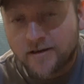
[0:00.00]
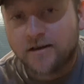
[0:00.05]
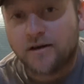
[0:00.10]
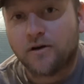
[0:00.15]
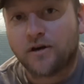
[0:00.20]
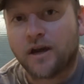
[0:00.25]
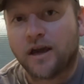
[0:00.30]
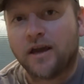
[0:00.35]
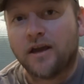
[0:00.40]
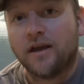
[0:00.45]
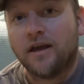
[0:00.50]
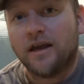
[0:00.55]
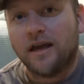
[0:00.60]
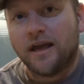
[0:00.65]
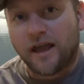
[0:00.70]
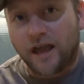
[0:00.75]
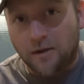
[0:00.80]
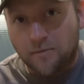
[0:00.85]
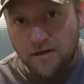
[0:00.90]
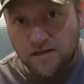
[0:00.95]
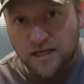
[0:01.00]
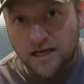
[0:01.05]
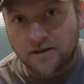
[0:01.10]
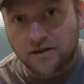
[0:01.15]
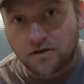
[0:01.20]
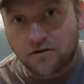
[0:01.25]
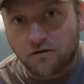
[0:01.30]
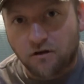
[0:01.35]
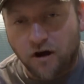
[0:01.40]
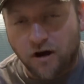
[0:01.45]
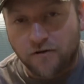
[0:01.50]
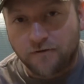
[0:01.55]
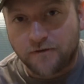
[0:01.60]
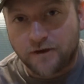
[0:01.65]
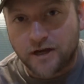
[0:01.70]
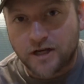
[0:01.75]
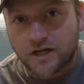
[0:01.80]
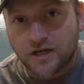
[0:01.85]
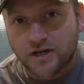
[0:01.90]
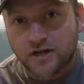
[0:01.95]
Okay, imitate the
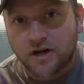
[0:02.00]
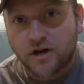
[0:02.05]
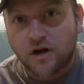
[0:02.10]
crawfish